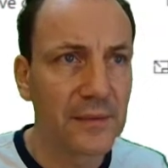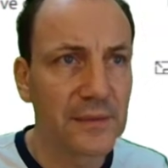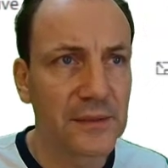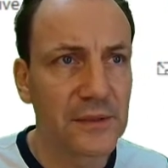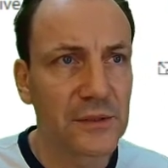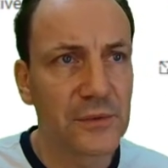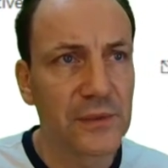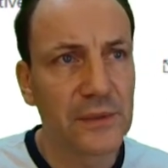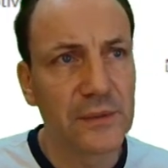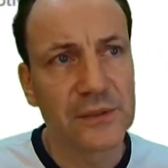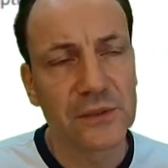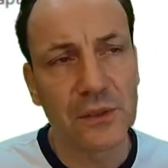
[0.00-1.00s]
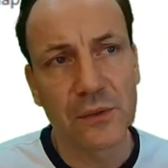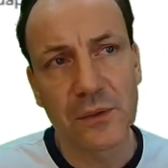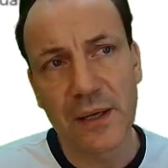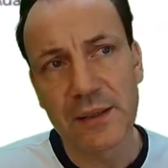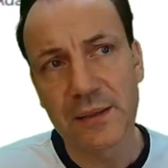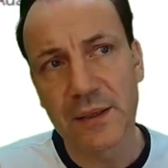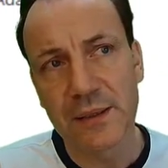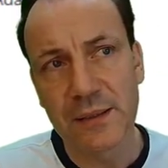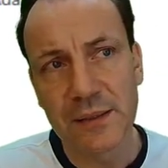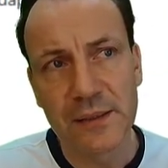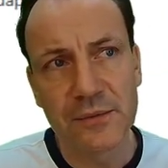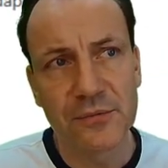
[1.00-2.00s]
this query. So I
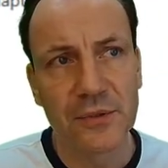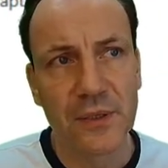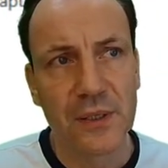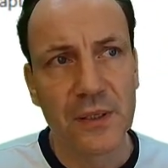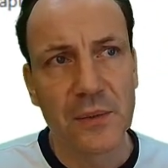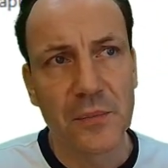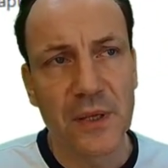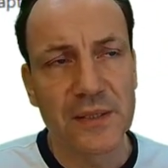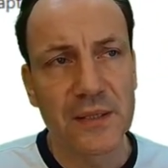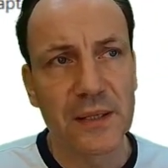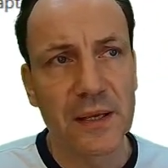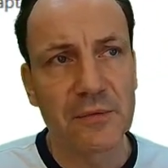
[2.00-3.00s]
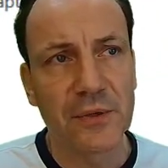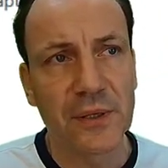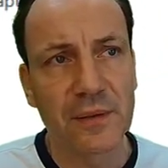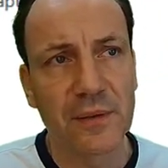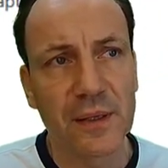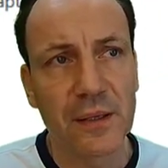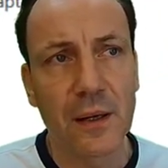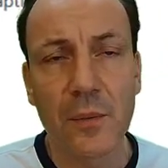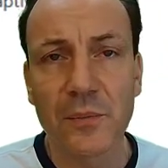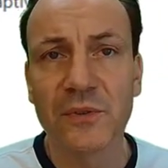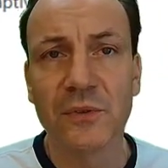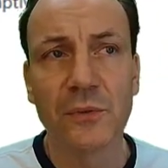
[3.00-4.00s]
leave basically everything
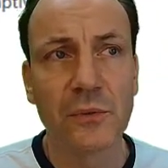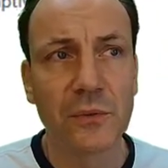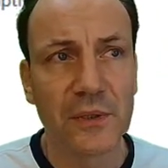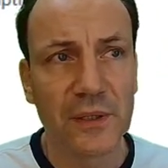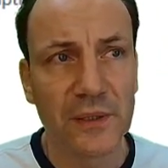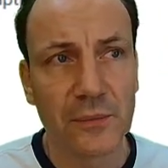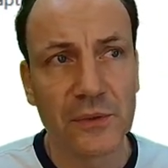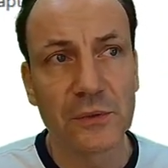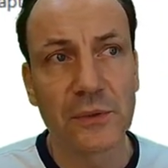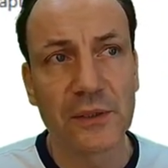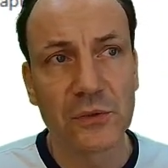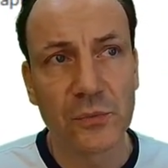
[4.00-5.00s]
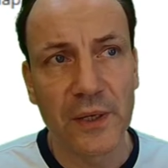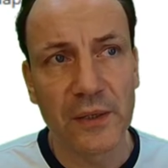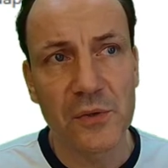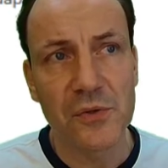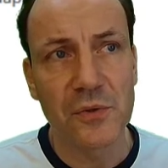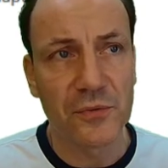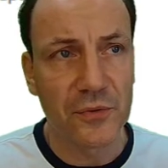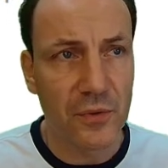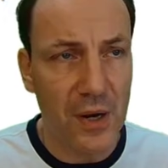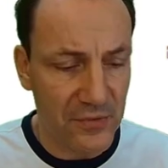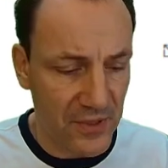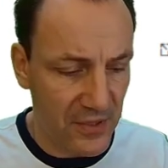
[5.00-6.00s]
up to that I want to connect to Microsoft
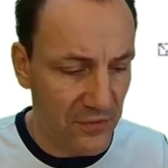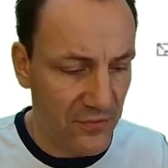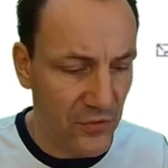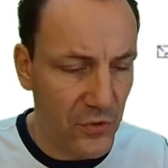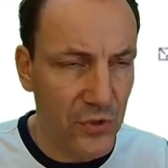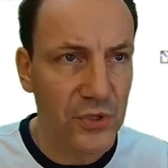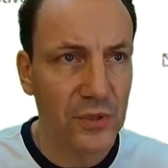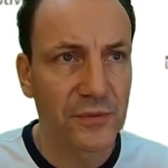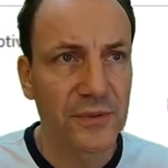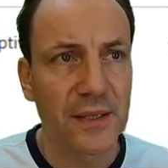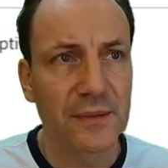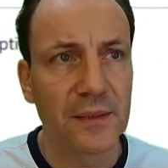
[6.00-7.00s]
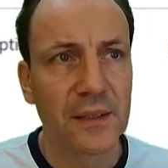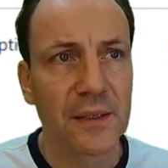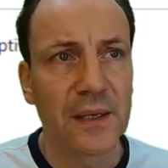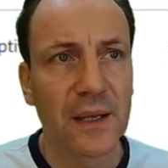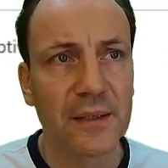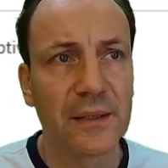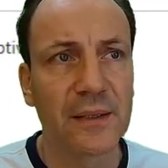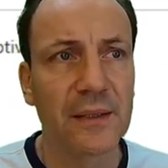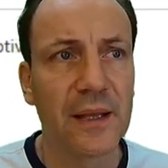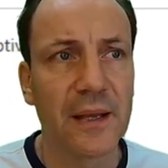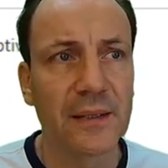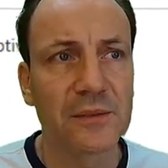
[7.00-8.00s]
Graph and the version of that, and
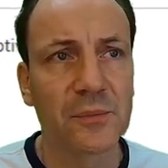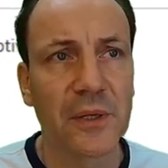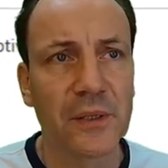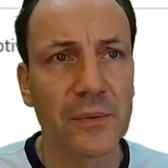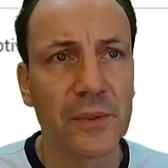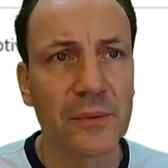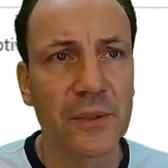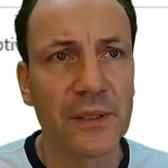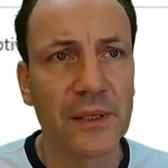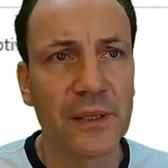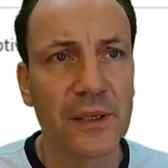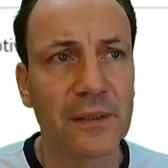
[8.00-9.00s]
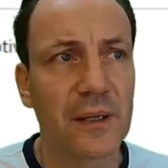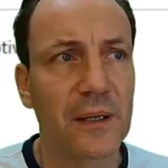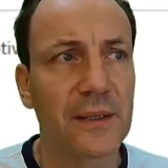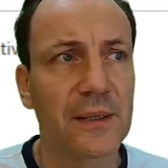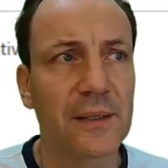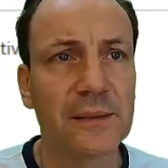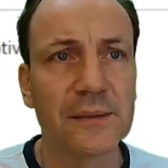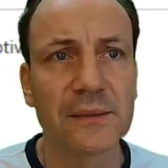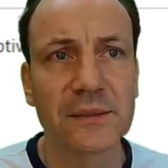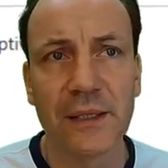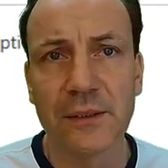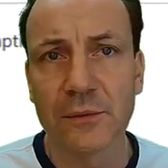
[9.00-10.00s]
then add my query, and I can
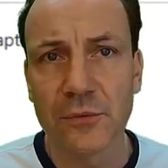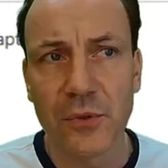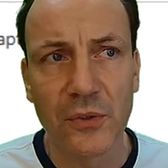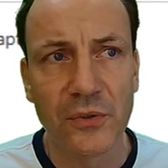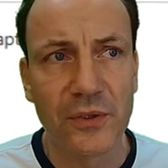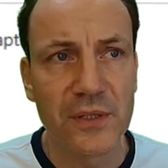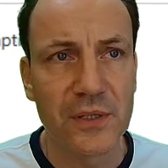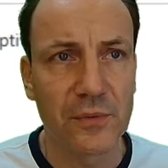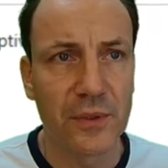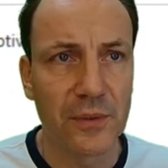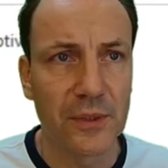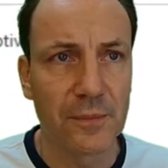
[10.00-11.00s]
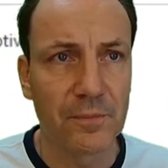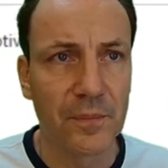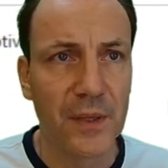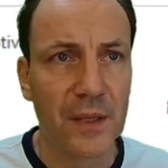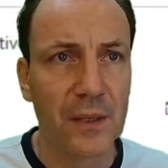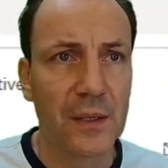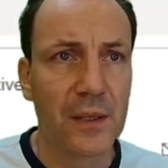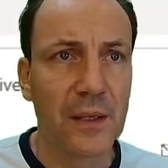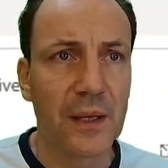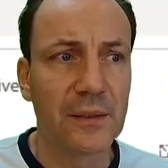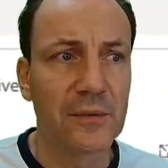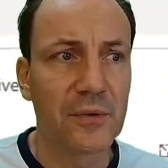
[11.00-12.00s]
say run this query.
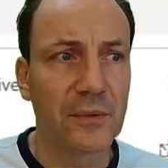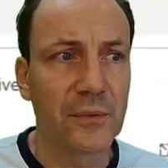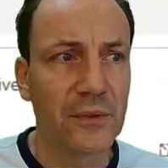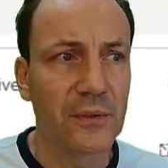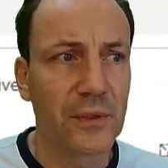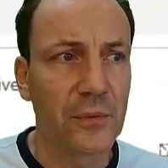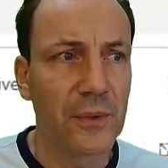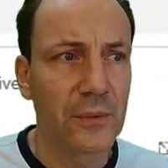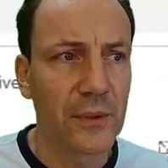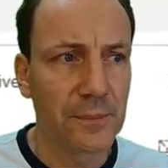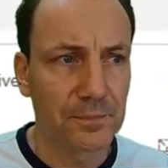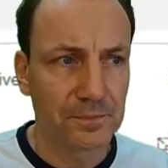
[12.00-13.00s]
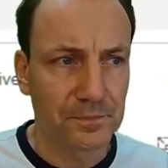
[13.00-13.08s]
And if I run the query,